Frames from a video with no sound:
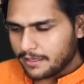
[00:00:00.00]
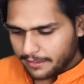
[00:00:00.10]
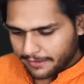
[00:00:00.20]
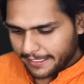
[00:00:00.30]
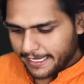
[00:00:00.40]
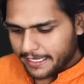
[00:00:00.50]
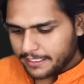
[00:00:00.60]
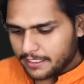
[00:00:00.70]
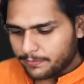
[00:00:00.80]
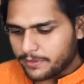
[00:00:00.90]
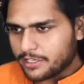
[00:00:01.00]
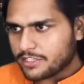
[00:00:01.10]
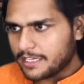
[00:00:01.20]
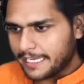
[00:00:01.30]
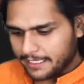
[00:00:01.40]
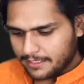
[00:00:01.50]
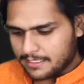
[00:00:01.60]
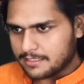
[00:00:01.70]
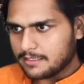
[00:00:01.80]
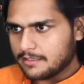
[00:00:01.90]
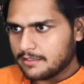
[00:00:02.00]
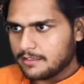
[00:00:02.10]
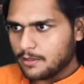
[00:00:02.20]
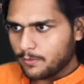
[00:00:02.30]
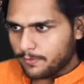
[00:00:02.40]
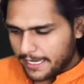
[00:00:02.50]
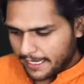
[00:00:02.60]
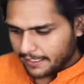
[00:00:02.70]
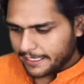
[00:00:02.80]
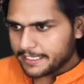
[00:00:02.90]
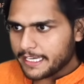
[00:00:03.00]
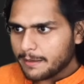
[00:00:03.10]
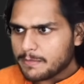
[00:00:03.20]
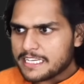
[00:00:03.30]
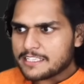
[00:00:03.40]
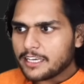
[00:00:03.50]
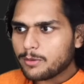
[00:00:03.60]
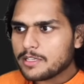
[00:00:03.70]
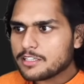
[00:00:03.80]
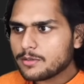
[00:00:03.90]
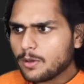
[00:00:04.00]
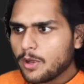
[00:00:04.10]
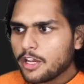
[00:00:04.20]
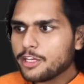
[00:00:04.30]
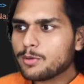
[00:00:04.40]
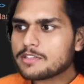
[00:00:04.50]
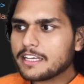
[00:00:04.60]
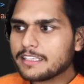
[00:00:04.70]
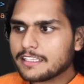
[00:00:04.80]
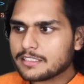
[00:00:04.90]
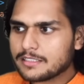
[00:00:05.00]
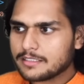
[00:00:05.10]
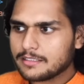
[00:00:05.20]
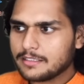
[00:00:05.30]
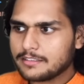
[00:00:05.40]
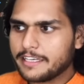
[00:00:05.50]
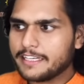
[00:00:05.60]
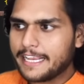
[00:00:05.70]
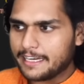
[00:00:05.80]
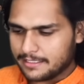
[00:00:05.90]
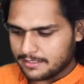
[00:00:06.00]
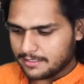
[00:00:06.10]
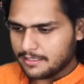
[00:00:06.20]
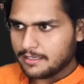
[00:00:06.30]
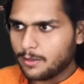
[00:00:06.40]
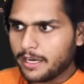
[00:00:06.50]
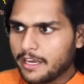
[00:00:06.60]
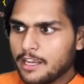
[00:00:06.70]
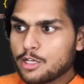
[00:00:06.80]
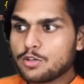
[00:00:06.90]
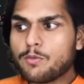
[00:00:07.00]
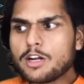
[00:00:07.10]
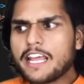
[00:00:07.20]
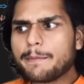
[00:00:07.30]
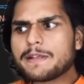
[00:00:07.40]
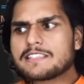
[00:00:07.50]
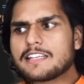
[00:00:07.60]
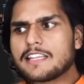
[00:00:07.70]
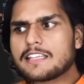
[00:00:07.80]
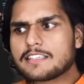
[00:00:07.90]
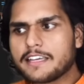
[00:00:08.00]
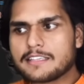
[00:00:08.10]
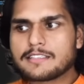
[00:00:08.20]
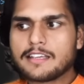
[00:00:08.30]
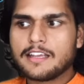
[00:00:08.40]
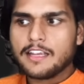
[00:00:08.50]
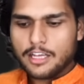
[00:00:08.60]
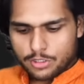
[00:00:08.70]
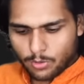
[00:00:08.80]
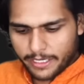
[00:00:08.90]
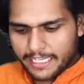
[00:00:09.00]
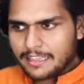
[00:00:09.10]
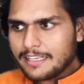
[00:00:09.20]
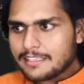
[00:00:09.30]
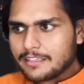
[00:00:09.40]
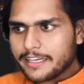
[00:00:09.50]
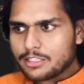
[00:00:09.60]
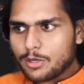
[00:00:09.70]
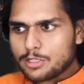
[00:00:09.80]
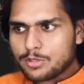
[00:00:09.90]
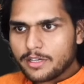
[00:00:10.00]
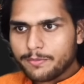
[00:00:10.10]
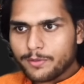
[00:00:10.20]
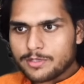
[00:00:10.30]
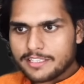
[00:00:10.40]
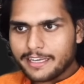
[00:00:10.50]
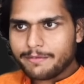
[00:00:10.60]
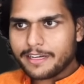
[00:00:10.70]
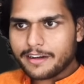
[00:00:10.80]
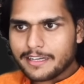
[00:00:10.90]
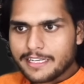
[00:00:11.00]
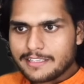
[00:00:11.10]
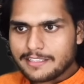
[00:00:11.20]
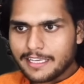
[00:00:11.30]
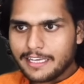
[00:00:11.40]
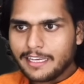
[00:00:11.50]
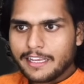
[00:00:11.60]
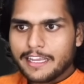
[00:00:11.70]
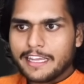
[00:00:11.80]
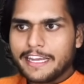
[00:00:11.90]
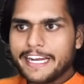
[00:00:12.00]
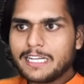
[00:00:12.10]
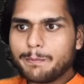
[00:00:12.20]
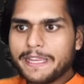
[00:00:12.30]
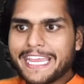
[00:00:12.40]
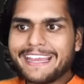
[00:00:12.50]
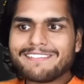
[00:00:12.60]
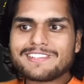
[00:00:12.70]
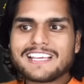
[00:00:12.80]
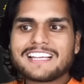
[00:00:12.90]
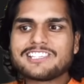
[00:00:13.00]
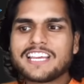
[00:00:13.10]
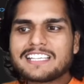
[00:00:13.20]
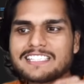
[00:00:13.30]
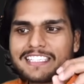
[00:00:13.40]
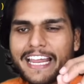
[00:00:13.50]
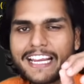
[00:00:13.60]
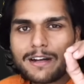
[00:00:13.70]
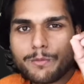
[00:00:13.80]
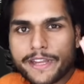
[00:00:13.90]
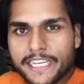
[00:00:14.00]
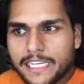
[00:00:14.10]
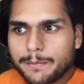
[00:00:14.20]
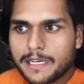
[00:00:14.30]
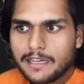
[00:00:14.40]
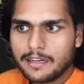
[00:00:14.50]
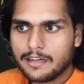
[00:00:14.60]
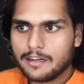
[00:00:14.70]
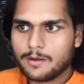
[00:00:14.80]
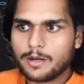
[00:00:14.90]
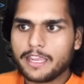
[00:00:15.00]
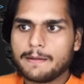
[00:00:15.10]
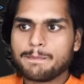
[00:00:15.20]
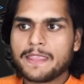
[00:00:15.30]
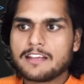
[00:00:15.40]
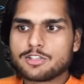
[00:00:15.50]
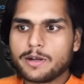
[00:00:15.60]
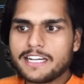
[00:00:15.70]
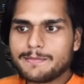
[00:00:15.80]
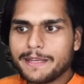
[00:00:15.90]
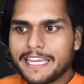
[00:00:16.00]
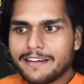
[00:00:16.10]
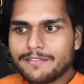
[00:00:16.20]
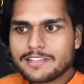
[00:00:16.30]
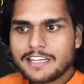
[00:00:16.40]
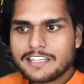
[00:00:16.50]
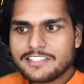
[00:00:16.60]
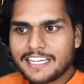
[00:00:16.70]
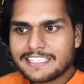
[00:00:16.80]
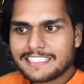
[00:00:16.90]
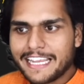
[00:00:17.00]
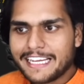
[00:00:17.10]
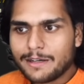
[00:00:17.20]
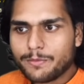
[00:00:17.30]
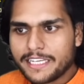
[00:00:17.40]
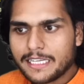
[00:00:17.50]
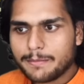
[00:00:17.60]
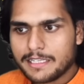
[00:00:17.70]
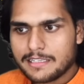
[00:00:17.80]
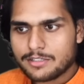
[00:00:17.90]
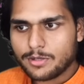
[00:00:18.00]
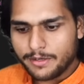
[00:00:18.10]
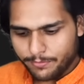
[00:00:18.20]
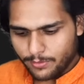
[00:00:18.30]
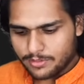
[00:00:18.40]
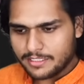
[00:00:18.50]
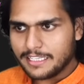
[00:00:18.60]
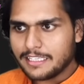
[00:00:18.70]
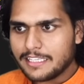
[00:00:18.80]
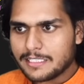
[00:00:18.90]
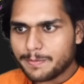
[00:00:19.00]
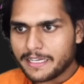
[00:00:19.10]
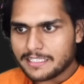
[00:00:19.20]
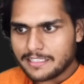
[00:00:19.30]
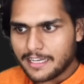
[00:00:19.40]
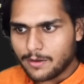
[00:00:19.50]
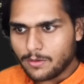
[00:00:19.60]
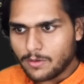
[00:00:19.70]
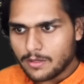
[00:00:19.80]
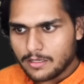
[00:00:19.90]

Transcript: create a function like this, where getName is equals to using this syntax. Okay, so what happens in this case? So in this case also, if you save and run and see, it behaves just like a variable. Okay, so it behaves just like a variable. So if you see the space now,